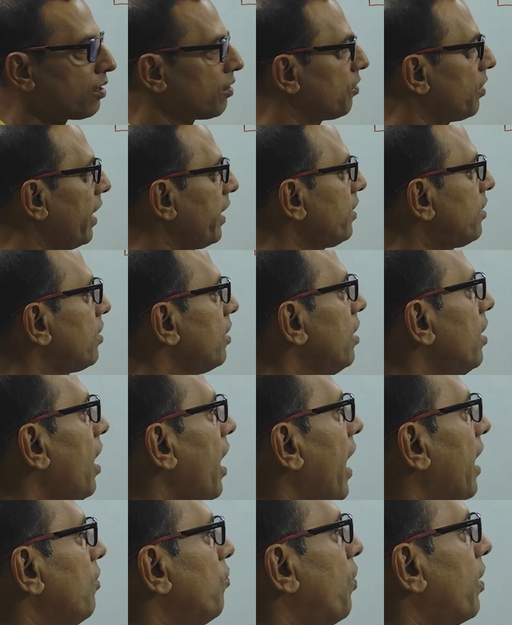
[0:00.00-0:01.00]
right?
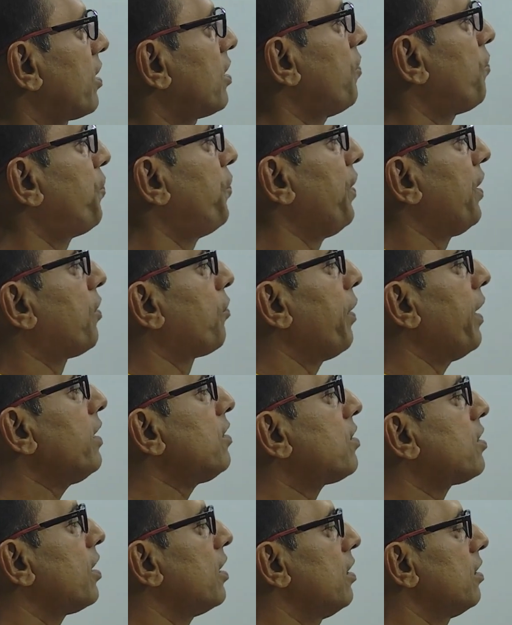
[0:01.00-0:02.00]
And what are the
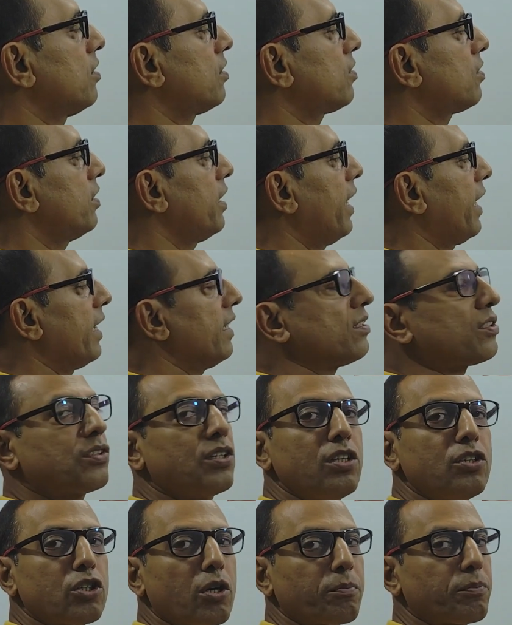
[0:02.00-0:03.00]
frequencies against
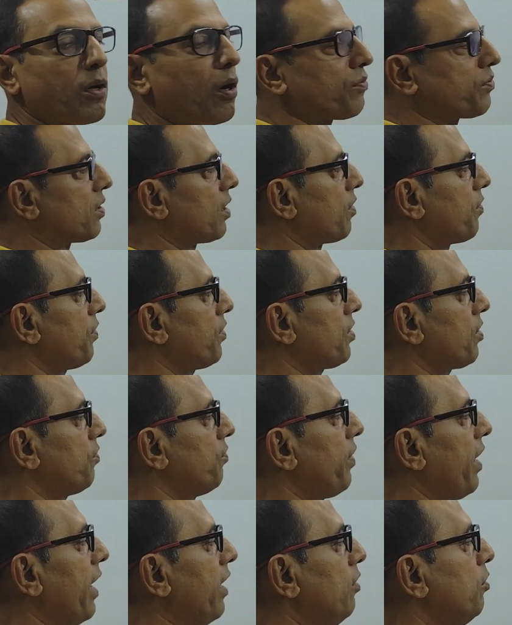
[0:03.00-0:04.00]
each of the observation
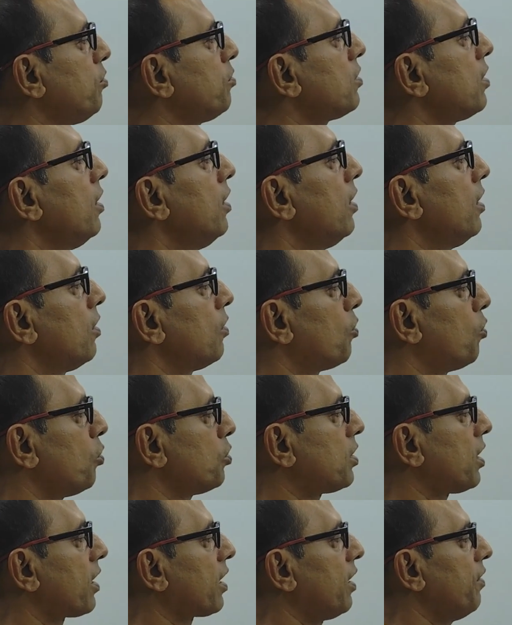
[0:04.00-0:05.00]
values,
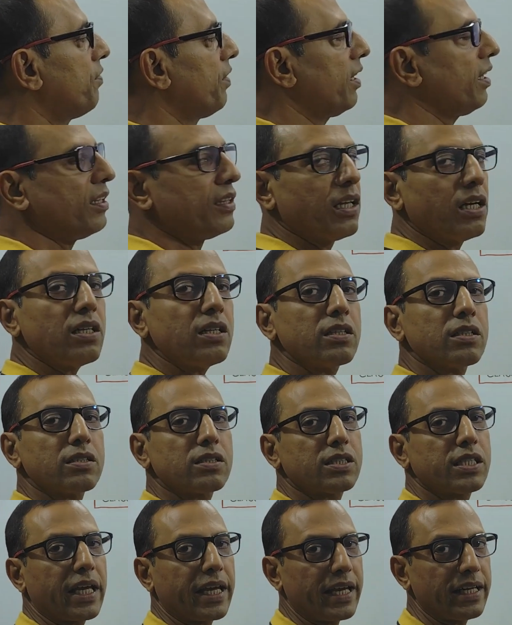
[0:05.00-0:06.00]
those are given in the
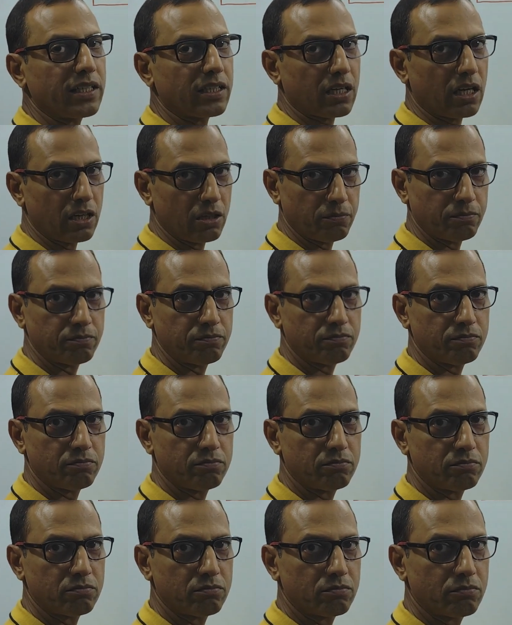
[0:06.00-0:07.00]
second column.
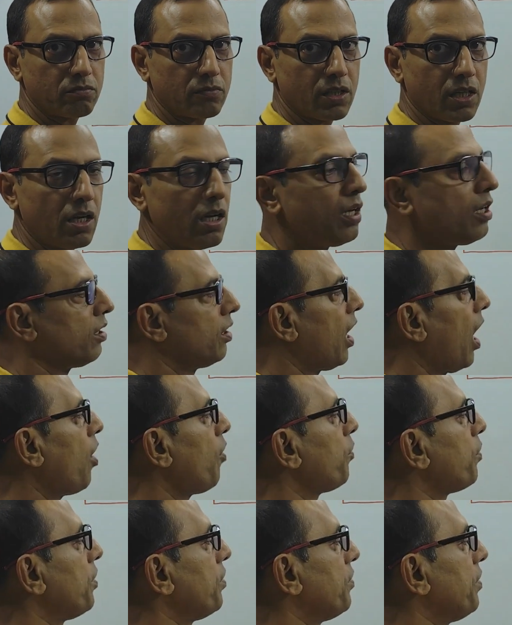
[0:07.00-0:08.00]

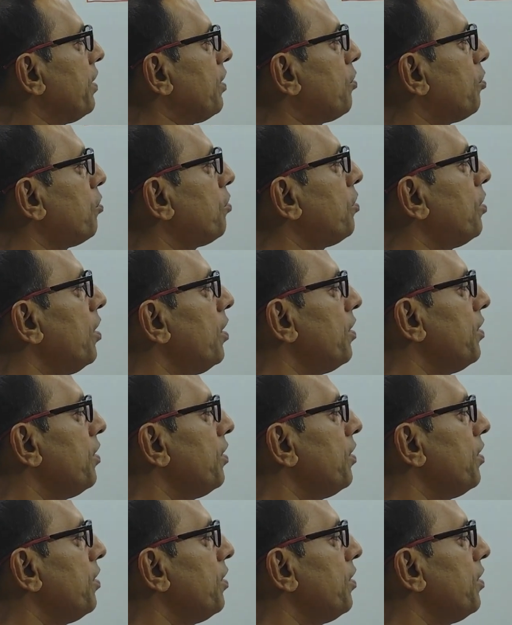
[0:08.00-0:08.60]
Now you need to